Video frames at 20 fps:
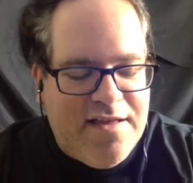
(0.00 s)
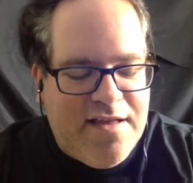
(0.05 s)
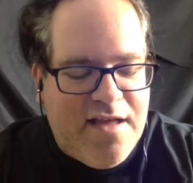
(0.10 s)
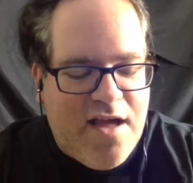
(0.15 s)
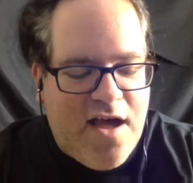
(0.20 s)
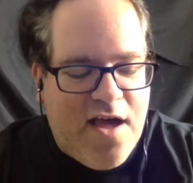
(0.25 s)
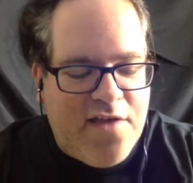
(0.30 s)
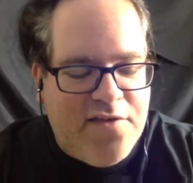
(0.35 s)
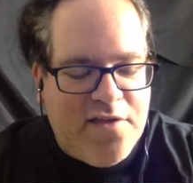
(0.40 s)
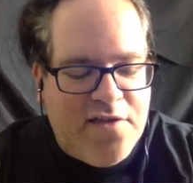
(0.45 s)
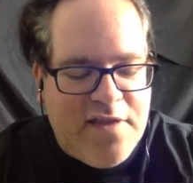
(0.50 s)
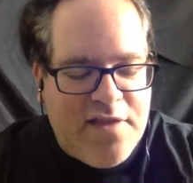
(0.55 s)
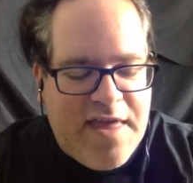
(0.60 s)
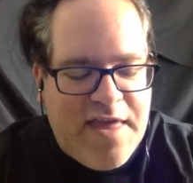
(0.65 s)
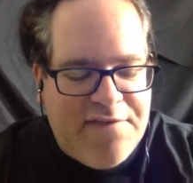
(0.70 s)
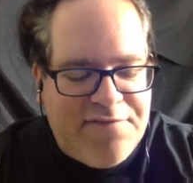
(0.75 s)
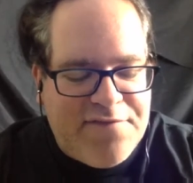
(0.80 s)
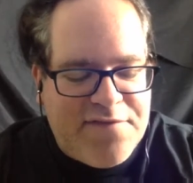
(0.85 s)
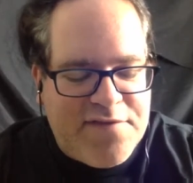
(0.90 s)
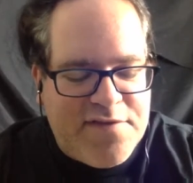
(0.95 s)
on the
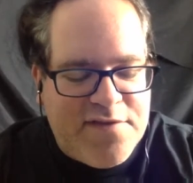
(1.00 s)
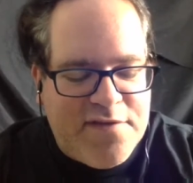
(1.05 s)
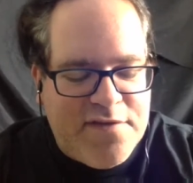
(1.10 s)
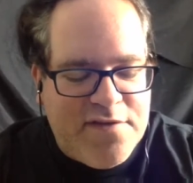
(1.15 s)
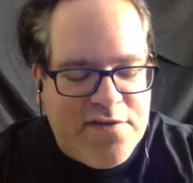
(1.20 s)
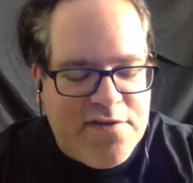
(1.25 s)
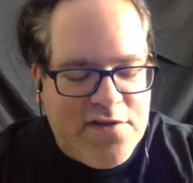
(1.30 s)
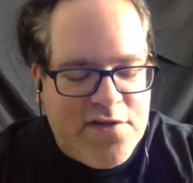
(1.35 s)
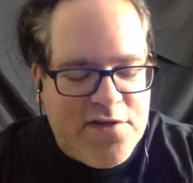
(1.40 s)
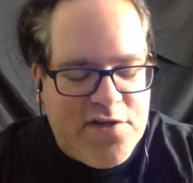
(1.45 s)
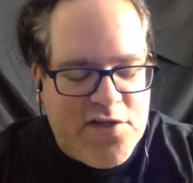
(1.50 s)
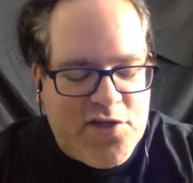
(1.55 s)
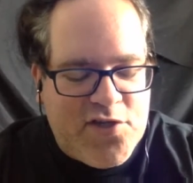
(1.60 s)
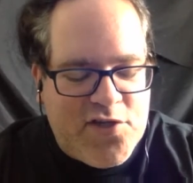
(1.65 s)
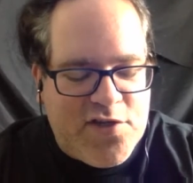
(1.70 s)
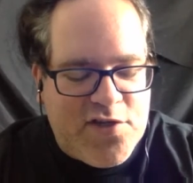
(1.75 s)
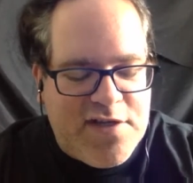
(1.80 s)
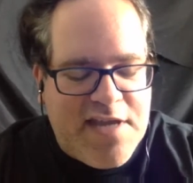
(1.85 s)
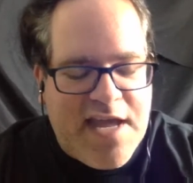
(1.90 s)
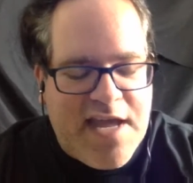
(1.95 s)
left
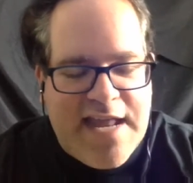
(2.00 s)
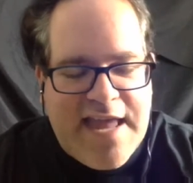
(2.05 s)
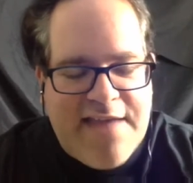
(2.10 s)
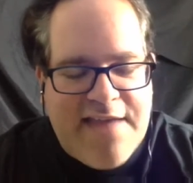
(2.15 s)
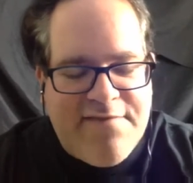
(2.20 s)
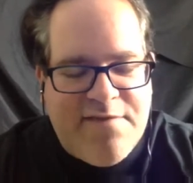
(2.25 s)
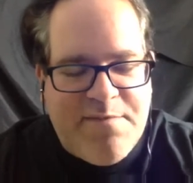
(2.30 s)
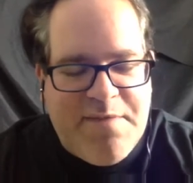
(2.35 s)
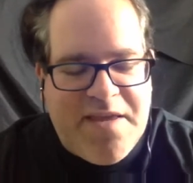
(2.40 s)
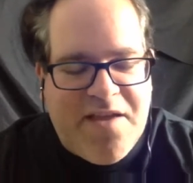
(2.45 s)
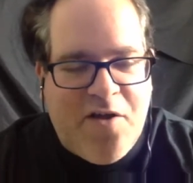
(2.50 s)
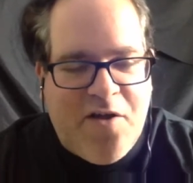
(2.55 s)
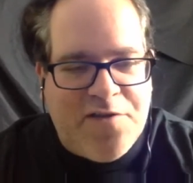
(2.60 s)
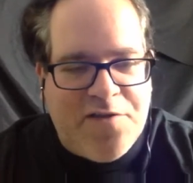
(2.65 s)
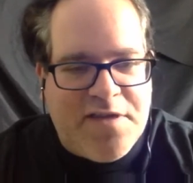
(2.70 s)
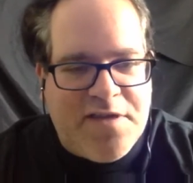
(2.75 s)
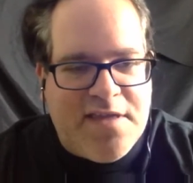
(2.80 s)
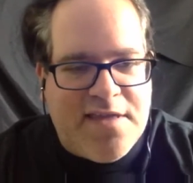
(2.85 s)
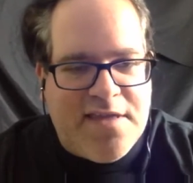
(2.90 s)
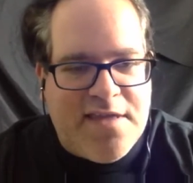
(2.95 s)
should not have to be
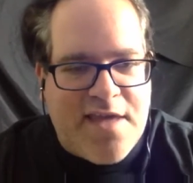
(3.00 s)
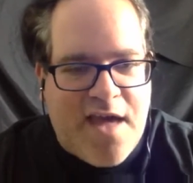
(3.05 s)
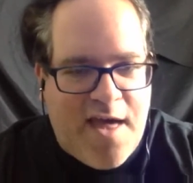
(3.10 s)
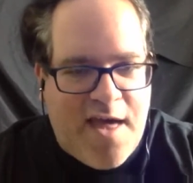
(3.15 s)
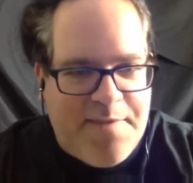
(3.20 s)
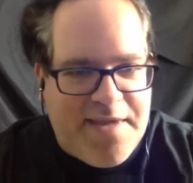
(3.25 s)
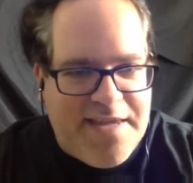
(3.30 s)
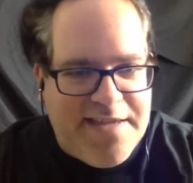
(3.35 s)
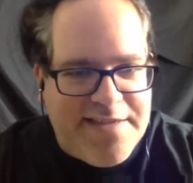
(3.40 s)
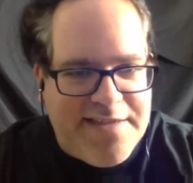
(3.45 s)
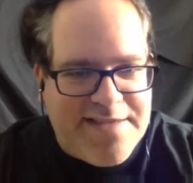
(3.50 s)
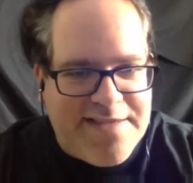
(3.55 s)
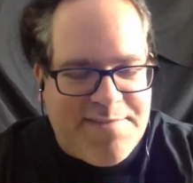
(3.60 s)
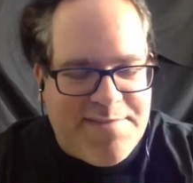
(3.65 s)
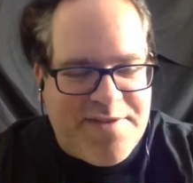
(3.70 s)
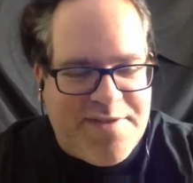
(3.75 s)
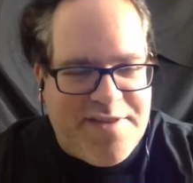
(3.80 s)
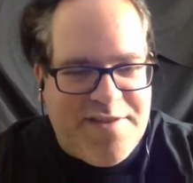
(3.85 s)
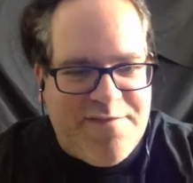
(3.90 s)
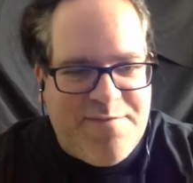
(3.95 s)
called commies. I
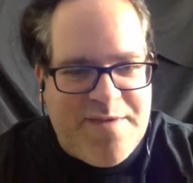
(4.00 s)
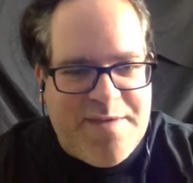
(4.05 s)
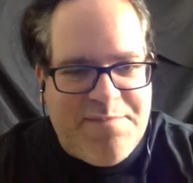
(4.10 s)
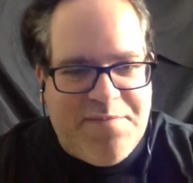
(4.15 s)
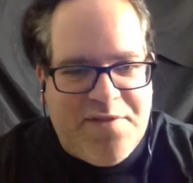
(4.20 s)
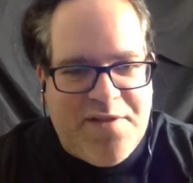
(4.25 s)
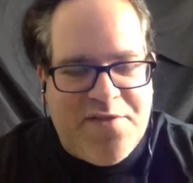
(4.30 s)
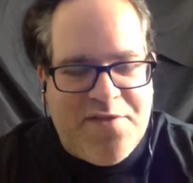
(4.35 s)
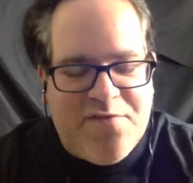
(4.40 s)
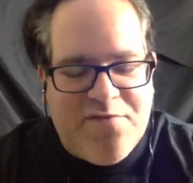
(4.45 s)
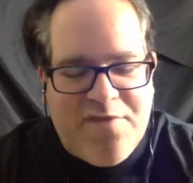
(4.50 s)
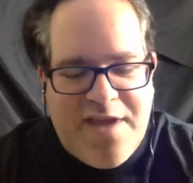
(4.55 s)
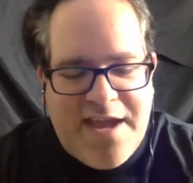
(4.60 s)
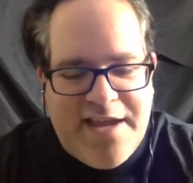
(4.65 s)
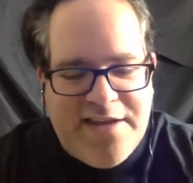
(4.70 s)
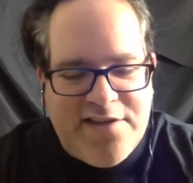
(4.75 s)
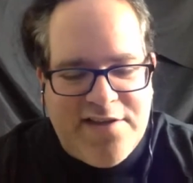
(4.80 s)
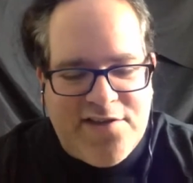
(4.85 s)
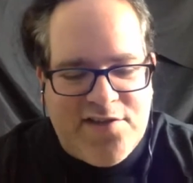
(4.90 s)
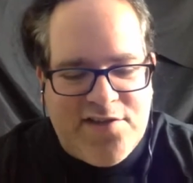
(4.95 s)
believe people on the
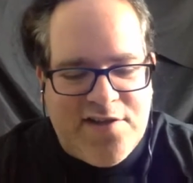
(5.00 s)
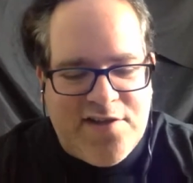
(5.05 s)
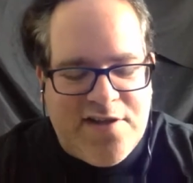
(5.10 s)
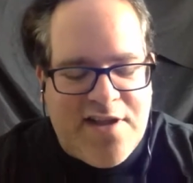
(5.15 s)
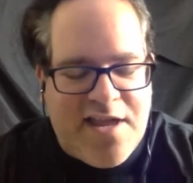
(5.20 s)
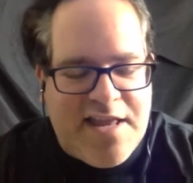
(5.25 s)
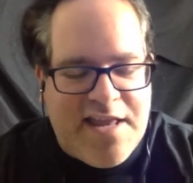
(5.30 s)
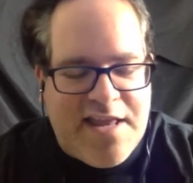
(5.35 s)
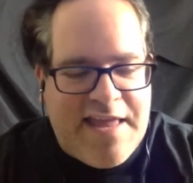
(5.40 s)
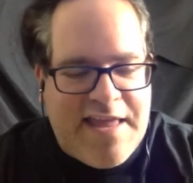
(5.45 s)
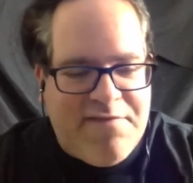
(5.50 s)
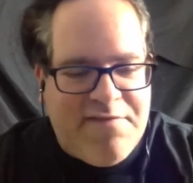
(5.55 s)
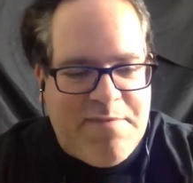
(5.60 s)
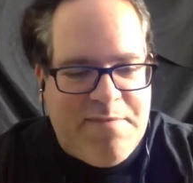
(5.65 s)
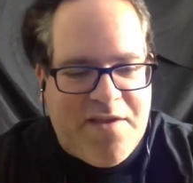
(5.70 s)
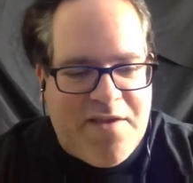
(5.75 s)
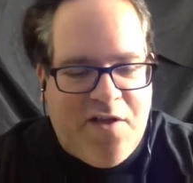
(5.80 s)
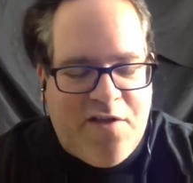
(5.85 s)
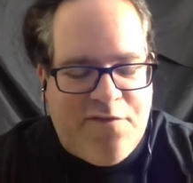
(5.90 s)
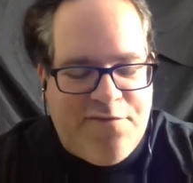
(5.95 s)
right should not have to
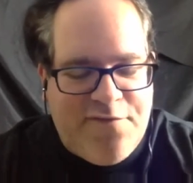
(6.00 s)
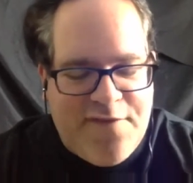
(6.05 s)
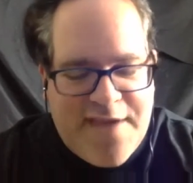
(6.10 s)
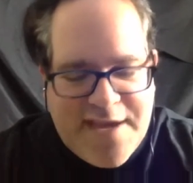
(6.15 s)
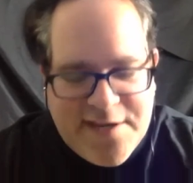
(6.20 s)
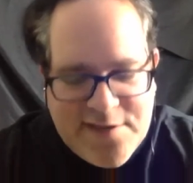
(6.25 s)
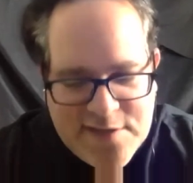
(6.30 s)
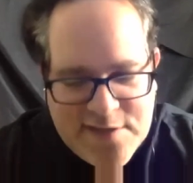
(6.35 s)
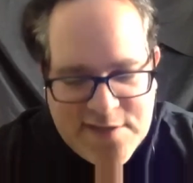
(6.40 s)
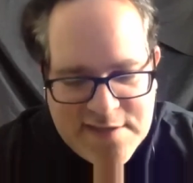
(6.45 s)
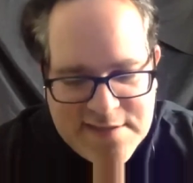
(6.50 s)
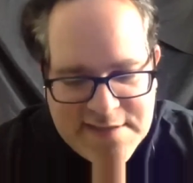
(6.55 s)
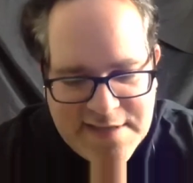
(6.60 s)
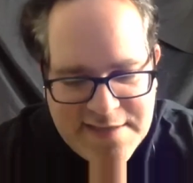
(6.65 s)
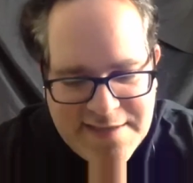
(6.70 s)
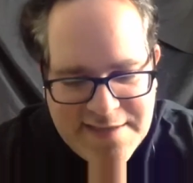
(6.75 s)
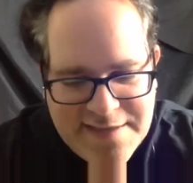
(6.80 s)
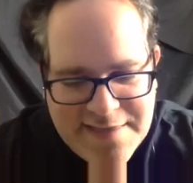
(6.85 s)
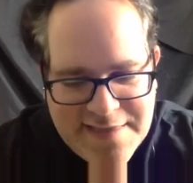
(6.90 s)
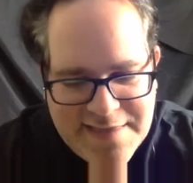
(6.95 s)
be called fascists. I
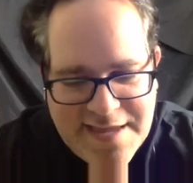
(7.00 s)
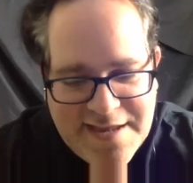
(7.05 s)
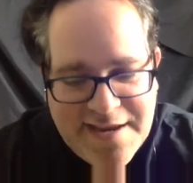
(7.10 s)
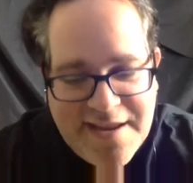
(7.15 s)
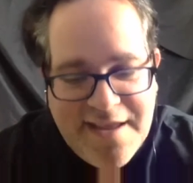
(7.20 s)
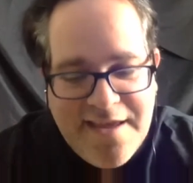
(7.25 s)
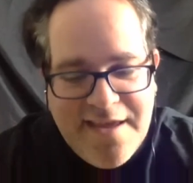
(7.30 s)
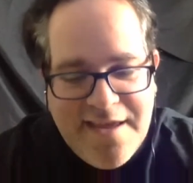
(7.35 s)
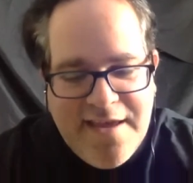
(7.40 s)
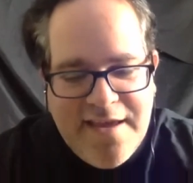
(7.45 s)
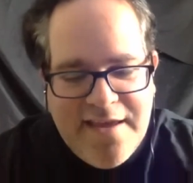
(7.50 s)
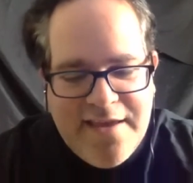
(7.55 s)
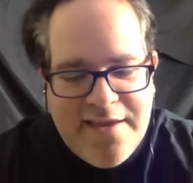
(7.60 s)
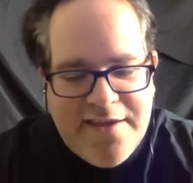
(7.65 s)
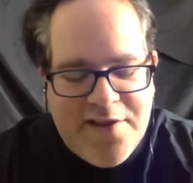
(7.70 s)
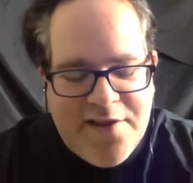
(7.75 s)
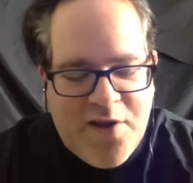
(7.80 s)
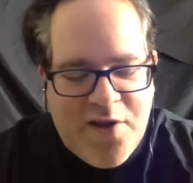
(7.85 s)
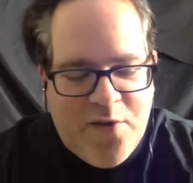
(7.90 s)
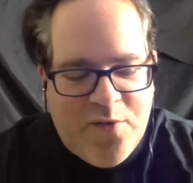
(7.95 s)
think that,
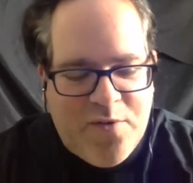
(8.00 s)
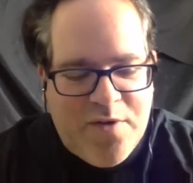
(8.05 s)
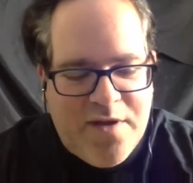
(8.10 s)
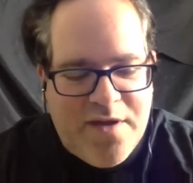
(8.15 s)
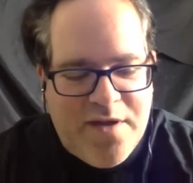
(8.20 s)
you know,